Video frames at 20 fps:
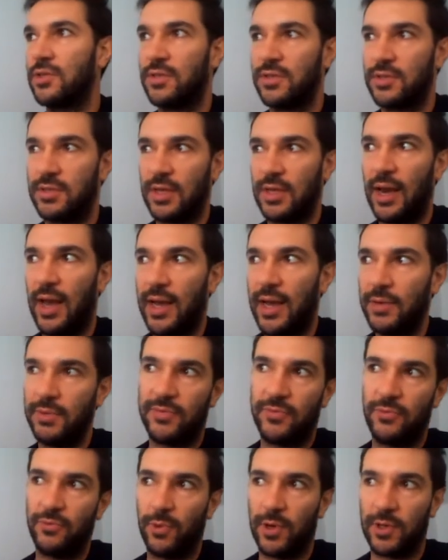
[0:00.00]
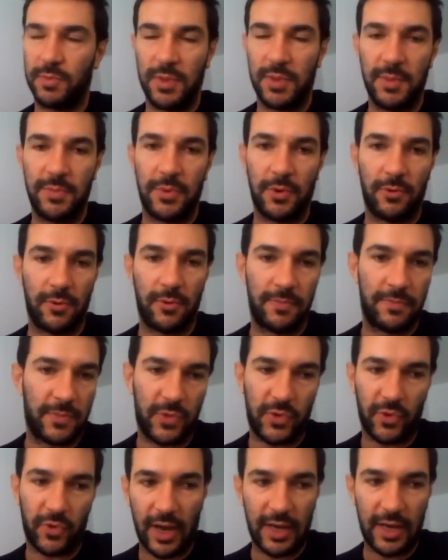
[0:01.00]
This is in line with what people
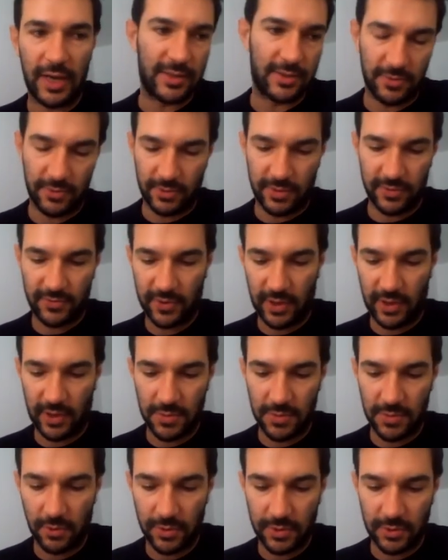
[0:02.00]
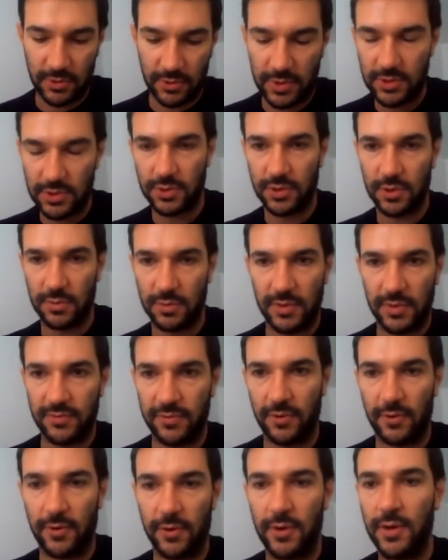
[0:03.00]
tried with chemical intuition
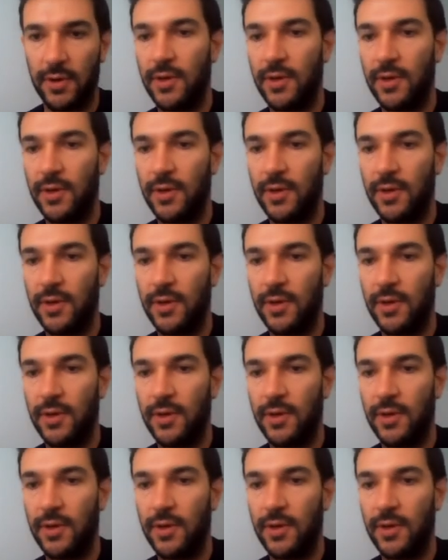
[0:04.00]
before.